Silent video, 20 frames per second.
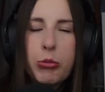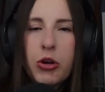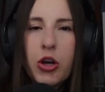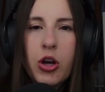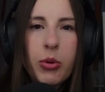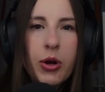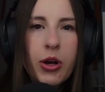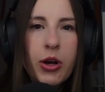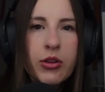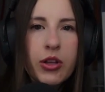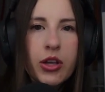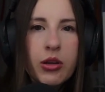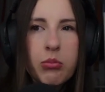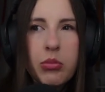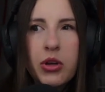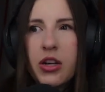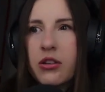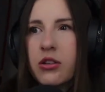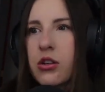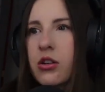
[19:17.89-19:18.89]
about like
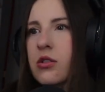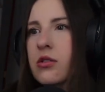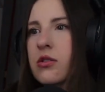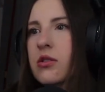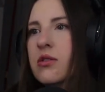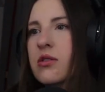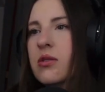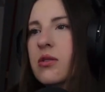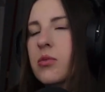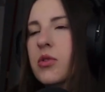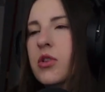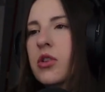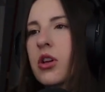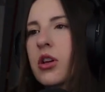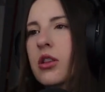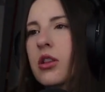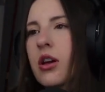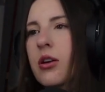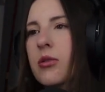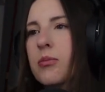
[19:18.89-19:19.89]
baked goods or something
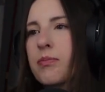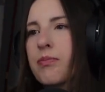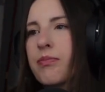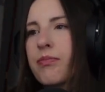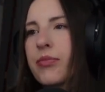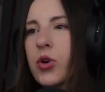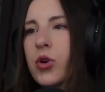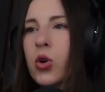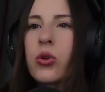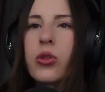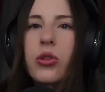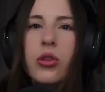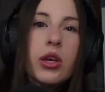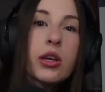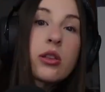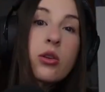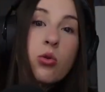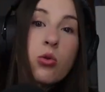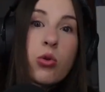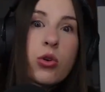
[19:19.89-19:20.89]
like that, or
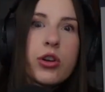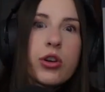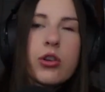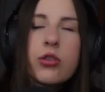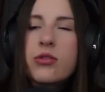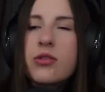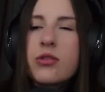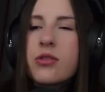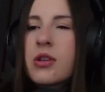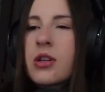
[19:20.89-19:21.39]
like the Oreos.